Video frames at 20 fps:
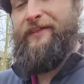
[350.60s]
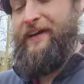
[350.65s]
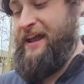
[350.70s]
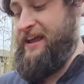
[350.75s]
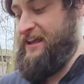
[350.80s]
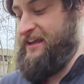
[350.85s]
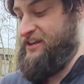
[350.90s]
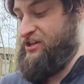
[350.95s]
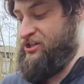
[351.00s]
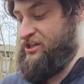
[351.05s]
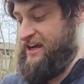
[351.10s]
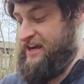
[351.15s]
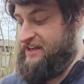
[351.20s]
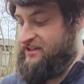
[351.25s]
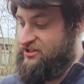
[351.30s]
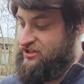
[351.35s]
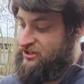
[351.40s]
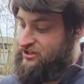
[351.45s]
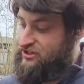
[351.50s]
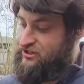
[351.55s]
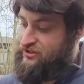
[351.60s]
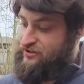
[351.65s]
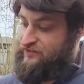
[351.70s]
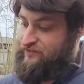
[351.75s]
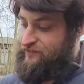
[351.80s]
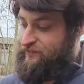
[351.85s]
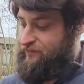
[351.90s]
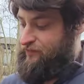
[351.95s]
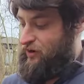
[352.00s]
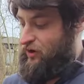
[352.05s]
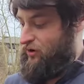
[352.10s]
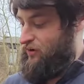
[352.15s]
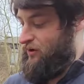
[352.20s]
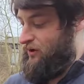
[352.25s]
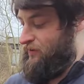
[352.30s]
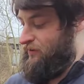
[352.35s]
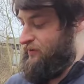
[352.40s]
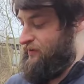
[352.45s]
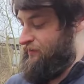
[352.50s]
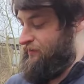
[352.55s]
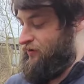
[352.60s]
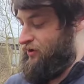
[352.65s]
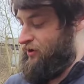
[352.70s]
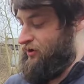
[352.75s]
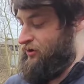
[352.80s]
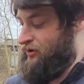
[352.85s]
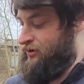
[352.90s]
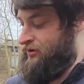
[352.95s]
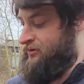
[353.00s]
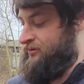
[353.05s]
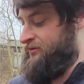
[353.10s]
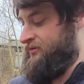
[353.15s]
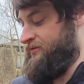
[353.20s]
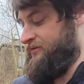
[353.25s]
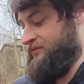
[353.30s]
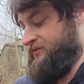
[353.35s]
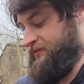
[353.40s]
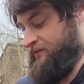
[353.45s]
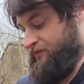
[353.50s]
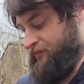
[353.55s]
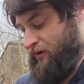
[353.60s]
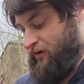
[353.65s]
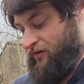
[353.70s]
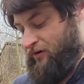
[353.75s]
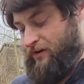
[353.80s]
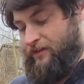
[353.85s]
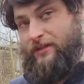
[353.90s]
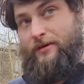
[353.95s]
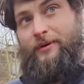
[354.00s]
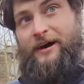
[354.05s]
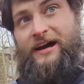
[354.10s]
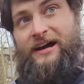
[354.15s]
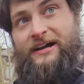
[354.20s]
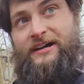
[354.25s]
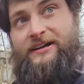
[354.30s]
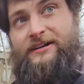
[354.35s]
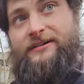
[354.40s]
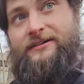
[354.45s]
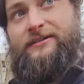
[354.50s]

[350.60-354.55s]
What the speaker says: 8 injectors, 4 on the front, 4 on the back.